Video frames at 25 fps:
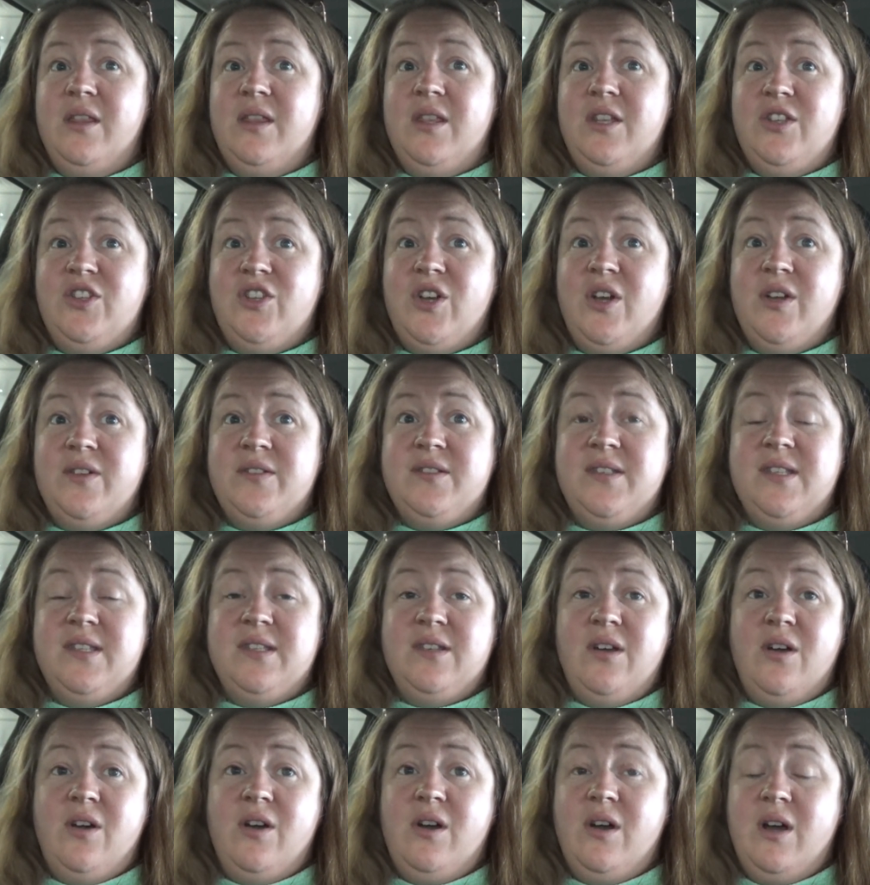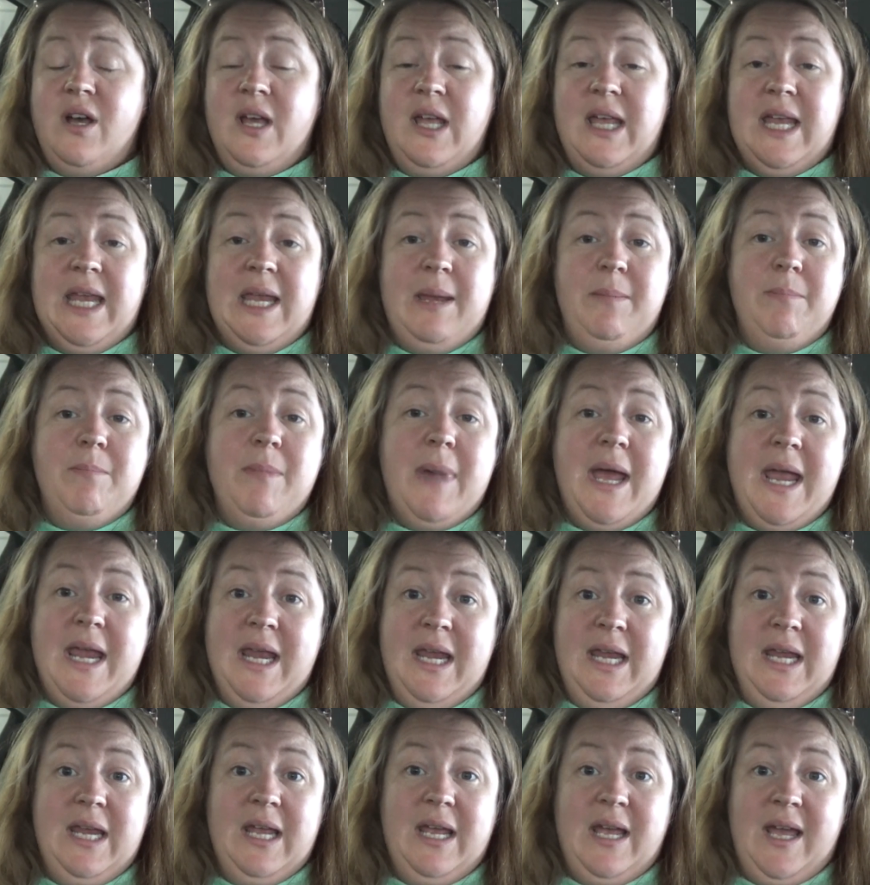the chances are he
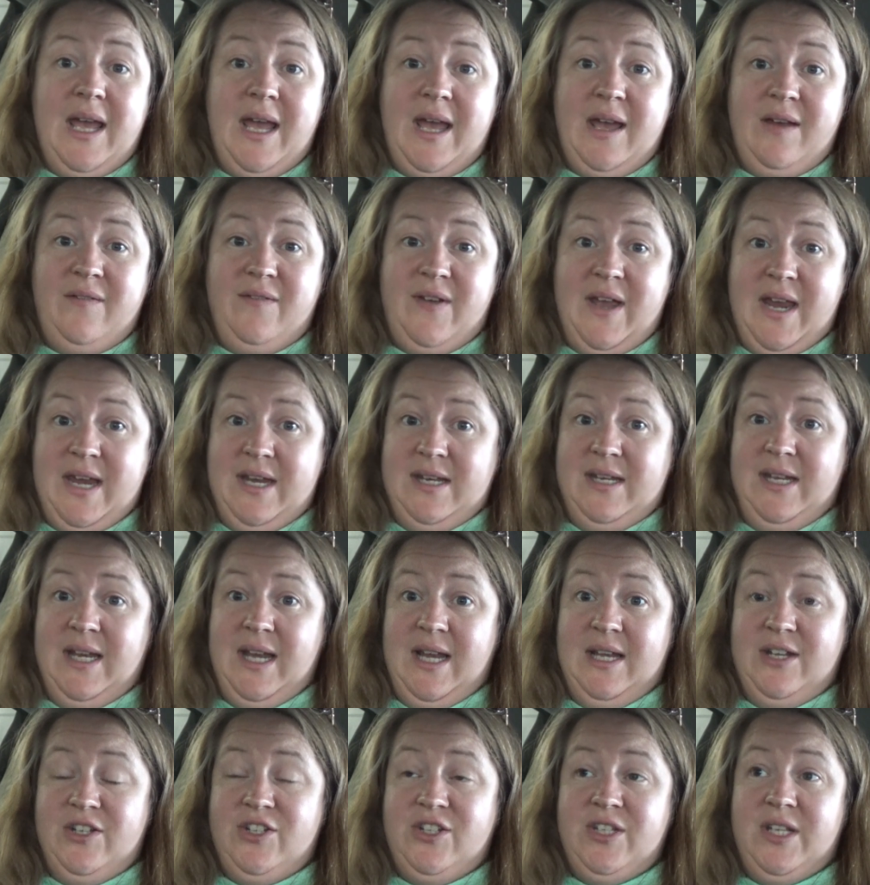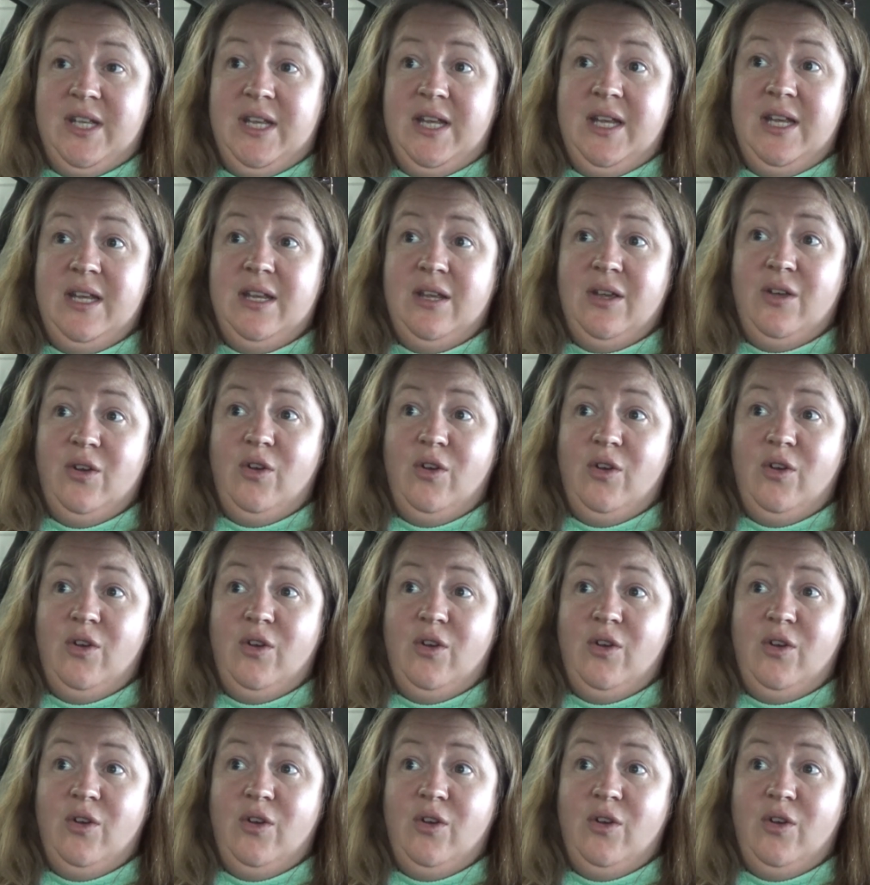may have ADHD